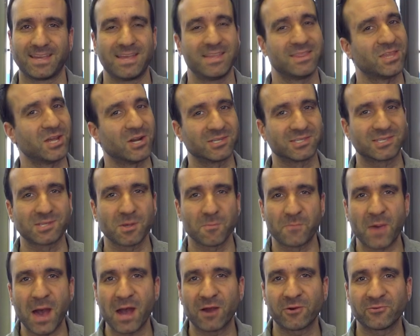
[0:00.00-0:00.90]
There's
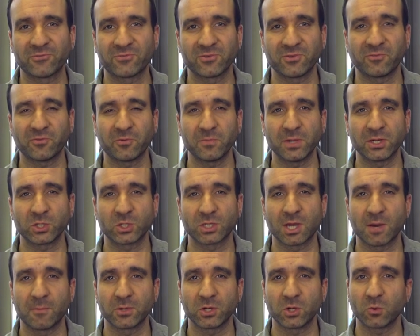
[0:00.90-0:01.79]
some powerful information
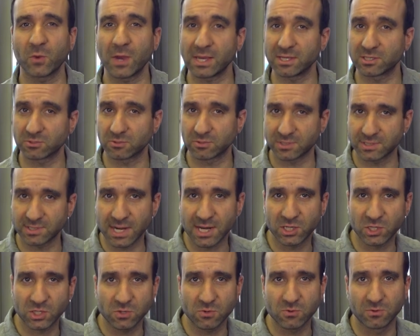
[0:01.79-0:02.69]
coming your way, so
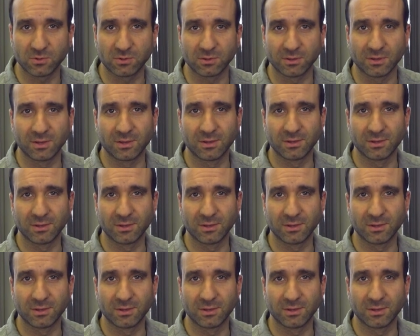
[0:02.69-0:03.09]
stay tuned.